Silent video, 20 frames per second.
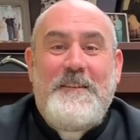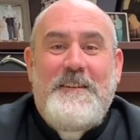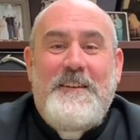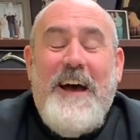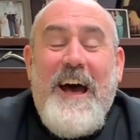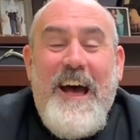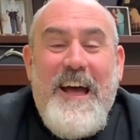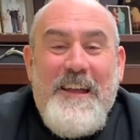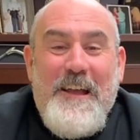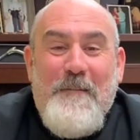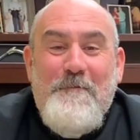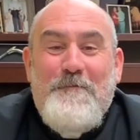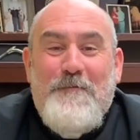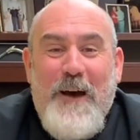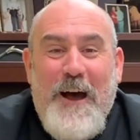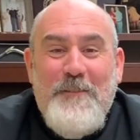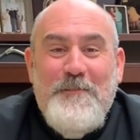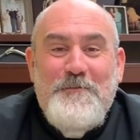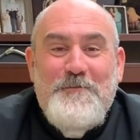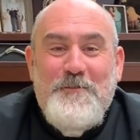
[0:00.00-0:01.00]
Hi, I'm
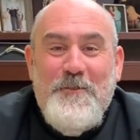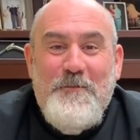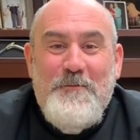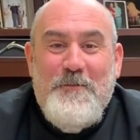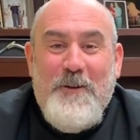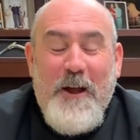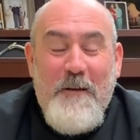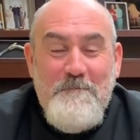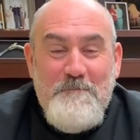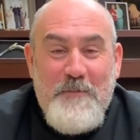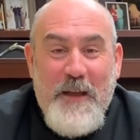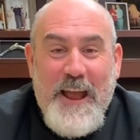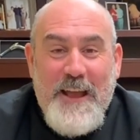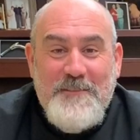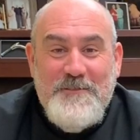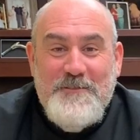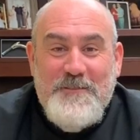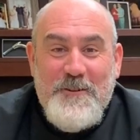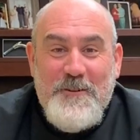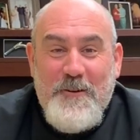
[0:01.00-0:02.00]
Father Joe Krupp,
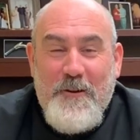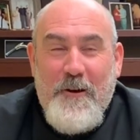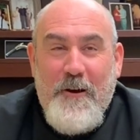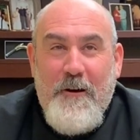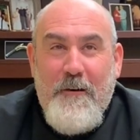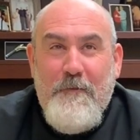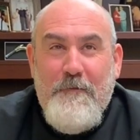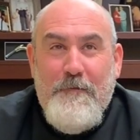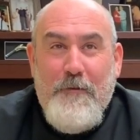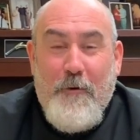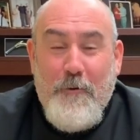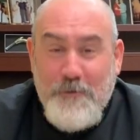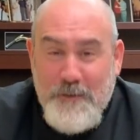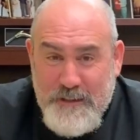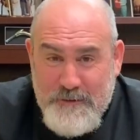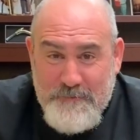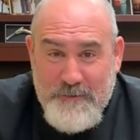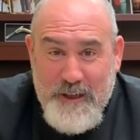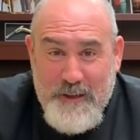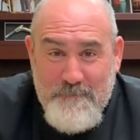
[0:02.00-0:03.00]
pastor of Holy
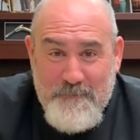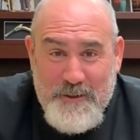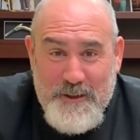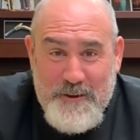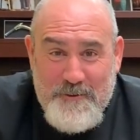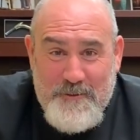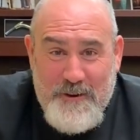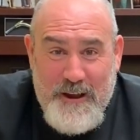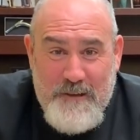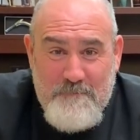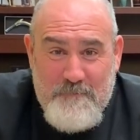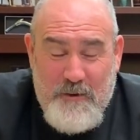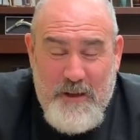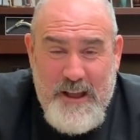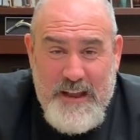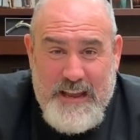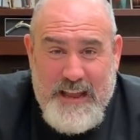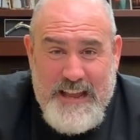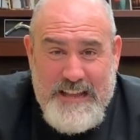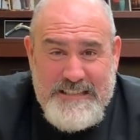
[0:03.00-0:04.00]
Family in Grand
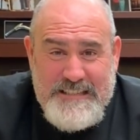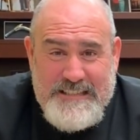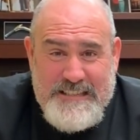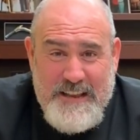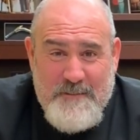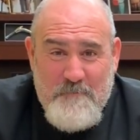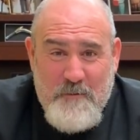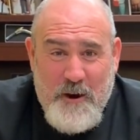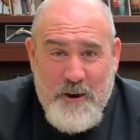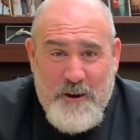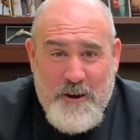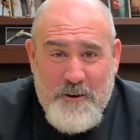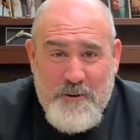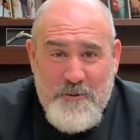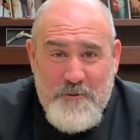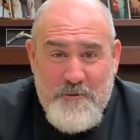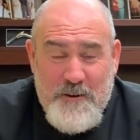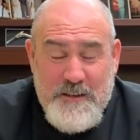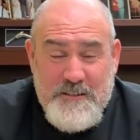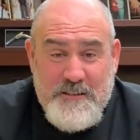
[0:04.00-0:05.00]
Blanc and St. Mark and
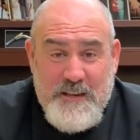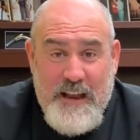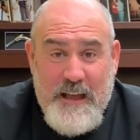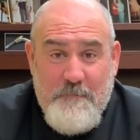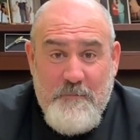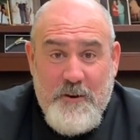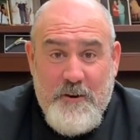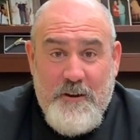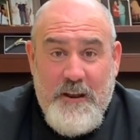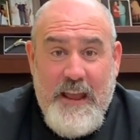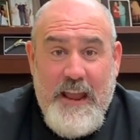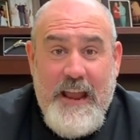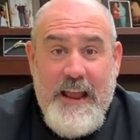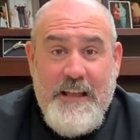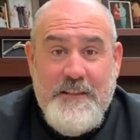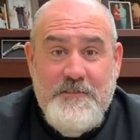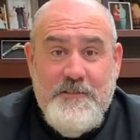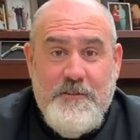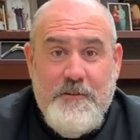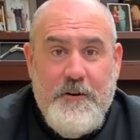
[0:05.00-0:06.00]
Goodrich, and I'm here to
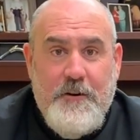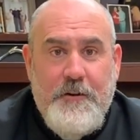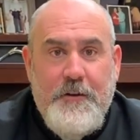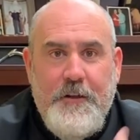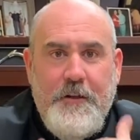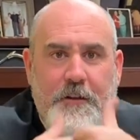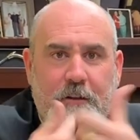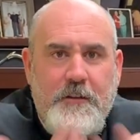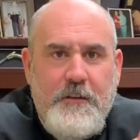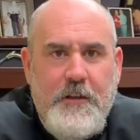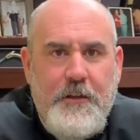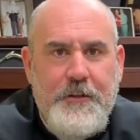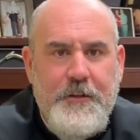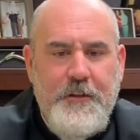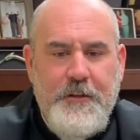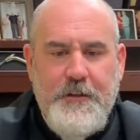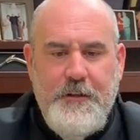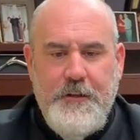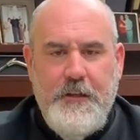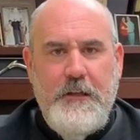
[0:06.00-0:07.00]
answer
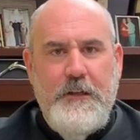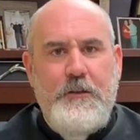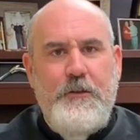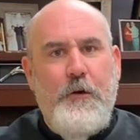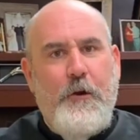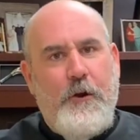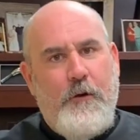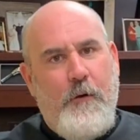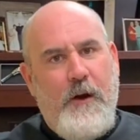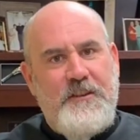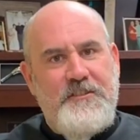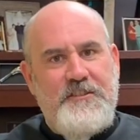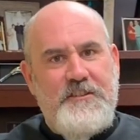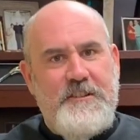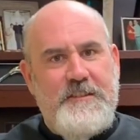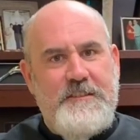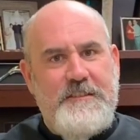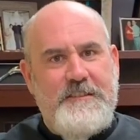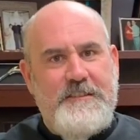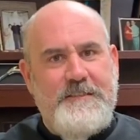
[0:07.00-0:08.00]
your
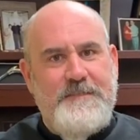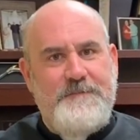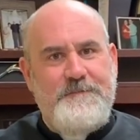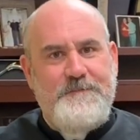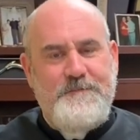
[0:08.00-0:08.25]
questions.